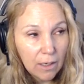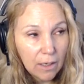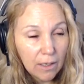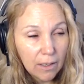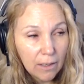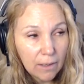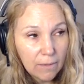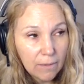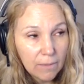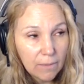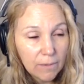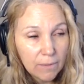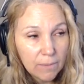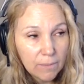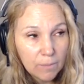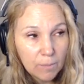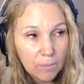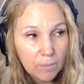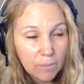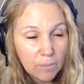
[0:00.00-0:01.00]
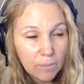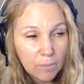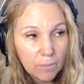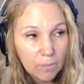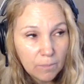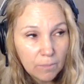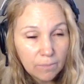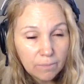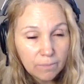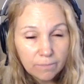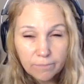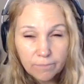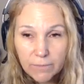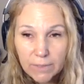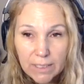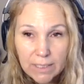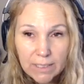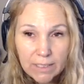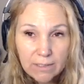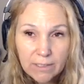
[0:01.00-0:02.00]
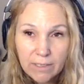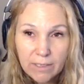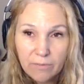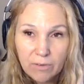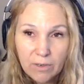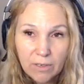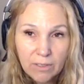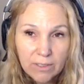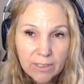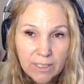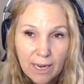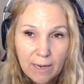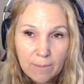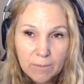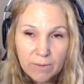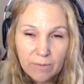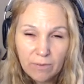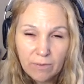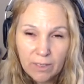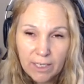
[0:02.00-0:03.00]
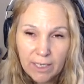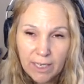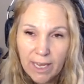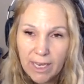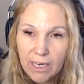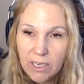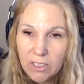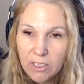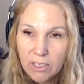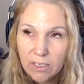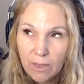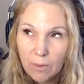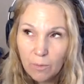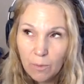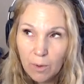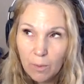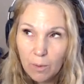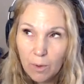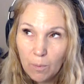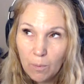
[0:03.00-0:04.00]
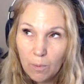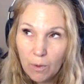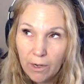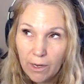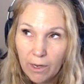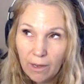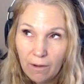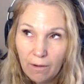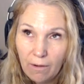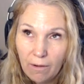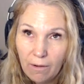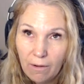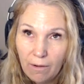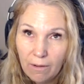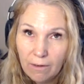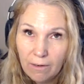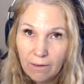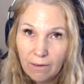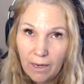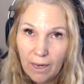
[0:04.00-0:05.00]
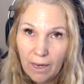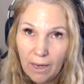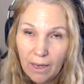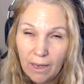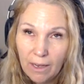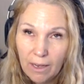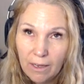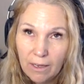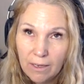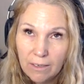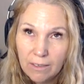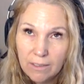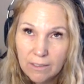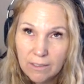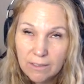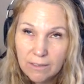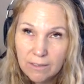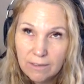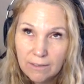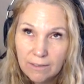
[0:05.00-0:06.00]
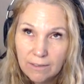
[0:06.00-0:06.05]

uh, the different types of litigation that we were working on. And